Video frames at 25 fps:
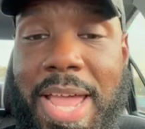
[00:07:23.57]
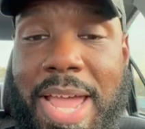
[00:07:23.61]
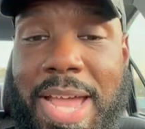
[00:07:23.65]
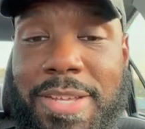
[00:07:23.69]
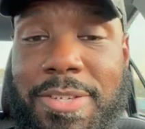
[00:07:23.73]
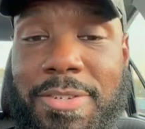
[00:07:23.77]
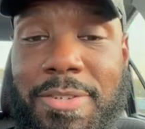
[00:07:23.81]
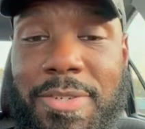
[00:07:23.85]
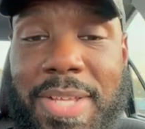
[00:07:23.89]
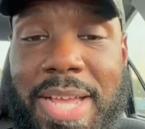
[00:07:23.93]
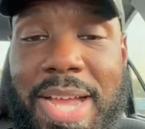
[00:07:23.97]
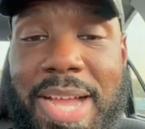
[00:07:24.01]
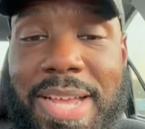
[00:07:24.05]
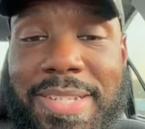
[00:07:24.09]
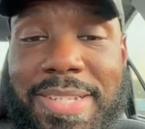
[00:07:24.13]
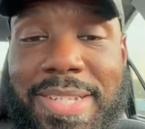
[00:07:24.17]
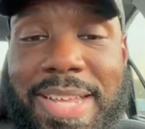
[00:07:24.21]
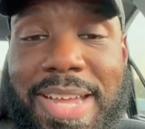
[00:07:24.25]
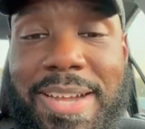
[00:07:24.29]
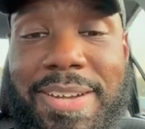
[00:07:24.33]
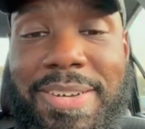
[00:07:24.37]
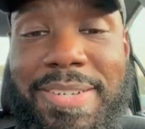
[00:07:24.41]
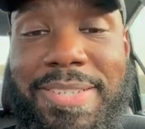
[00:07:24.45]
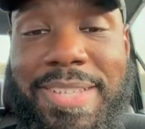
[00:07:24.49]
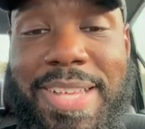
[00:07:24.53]
exercise
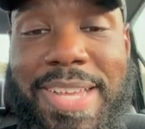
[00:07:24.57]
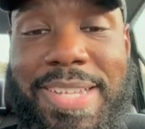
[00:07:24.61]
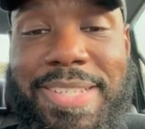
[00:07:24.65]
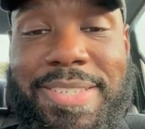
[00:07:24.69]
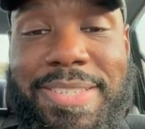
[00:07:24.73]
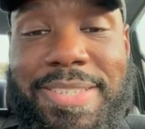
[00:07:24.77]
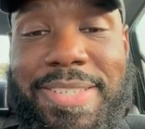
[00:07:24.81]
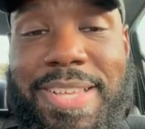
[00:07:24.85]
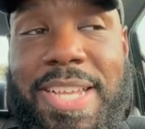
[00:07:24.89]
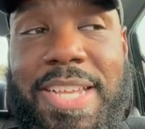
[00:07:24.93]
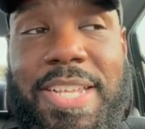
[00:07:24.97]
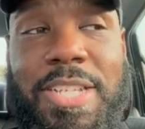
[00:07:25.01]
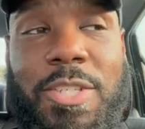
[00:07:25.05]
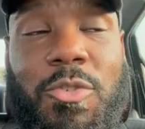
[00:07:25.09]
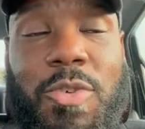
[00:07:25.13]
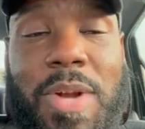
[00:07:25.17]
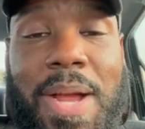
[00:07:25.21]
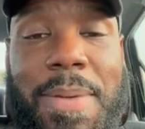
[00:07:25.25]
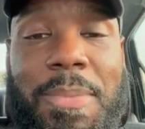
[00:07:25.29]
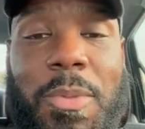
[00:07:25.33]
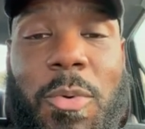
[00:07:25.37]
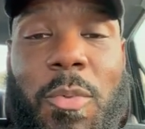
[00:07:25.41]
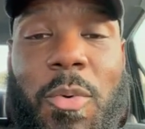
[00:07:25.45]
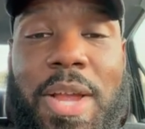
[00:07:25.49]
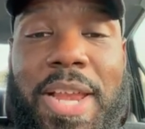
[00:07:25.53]
now because i just can't
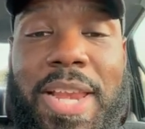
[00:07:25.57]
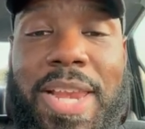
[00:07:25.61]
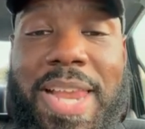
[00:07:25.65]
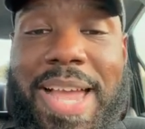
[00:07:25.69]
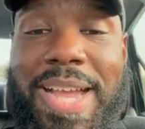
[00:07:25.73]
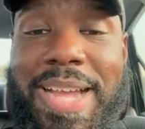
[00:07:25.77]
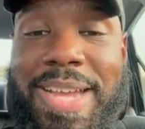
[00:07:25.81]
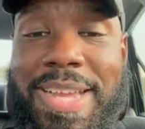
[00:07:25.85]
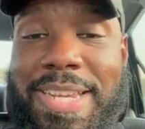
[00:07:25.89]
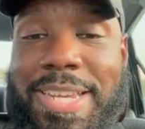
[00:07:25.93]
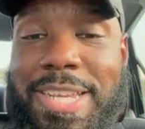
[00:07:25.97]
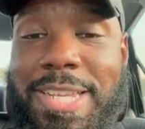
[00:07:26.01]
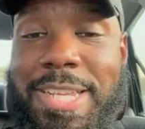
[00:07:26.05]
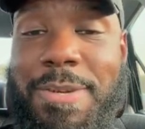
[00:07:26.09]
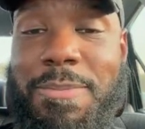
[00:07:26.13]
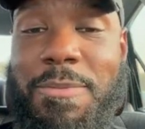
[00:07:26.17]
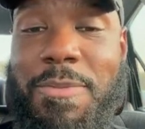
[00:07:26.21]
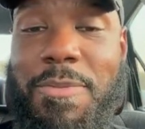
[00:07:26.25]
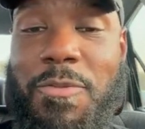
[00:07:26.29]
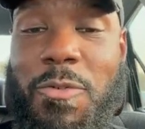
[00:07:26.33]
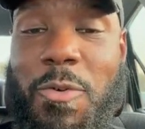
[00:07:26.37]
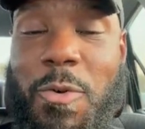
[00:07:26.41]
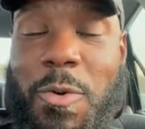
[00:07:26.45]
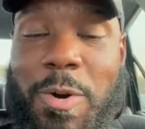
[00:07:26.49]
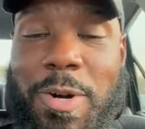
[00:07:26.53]
drop the weight like i did
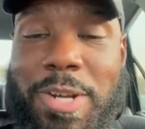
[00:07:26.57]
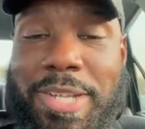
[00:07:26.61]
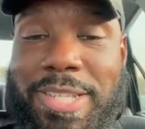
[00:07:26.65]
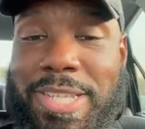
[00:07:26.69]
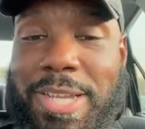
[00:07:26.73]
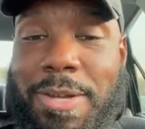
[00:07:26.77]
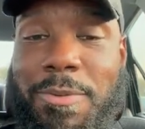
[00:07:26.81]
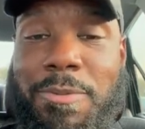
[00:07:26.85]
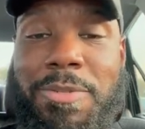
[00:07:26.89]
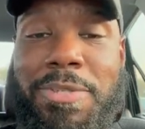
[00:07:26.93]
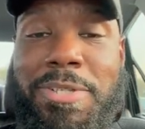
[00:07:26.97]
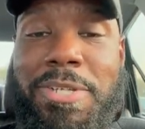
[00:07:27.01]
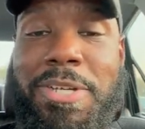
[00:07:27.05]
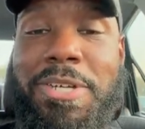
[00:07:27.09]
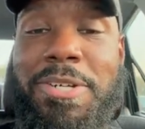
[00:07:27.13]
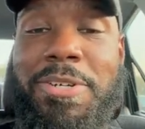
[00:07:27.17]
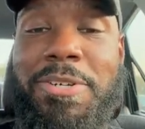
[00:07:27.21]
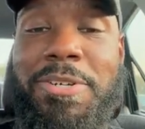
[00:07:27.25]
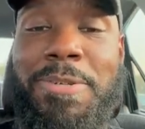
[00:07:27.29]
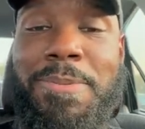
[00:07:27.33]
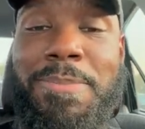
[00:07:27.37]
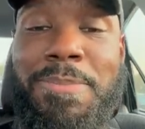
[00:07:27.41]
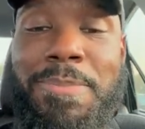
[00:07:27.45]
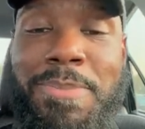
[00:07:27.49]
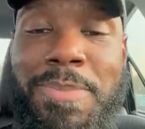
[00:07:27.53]
before because i was
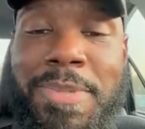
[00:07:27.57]
younger